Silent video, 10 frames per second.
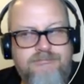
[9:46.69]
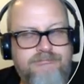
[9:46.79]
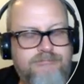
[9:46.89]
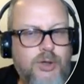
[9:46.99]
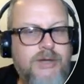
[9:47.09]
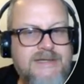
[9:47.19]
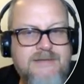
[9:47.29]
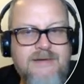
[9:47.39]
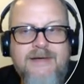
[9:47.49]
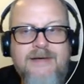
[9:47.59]
pointless.
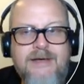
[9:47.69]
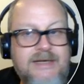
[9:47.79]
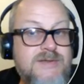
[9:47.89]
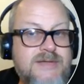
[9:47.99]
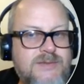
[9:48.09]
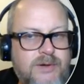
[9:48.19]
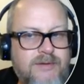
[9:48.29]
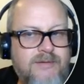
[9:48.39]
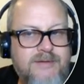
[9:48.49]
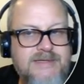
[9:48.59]
And that's one of
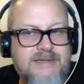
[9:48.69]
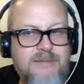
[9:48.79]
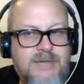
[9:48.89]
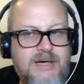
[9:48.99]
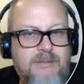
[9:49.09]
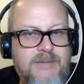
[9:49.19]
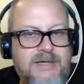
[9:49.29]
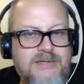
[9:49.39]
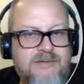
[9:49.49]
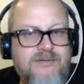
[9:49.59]
the things in my
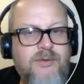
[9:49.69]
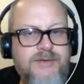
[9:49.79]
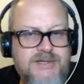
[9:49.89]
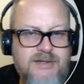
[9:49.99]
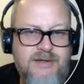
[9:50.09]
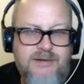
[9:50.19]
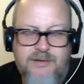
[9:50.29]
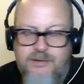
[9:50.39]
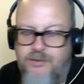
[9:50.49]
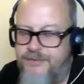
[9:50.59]
sort of content
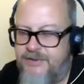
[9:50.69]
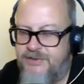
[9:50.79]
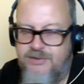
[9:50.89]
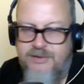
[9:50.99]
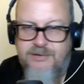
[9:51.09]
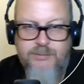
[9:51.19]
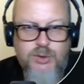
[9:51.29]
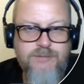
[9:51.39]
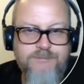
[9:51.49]
engineering book.